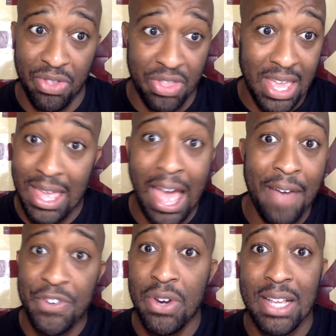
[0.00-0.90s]
think
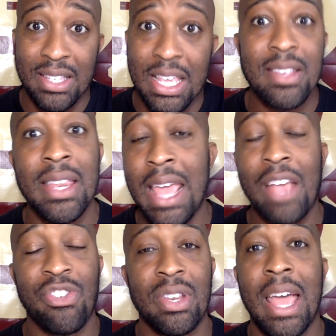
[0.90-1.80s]
after next season he
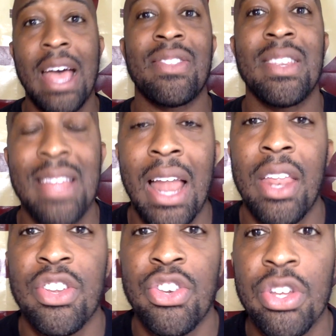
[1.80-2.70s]
actually has the
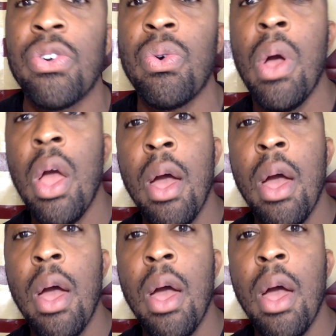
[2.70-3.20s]
talent to do,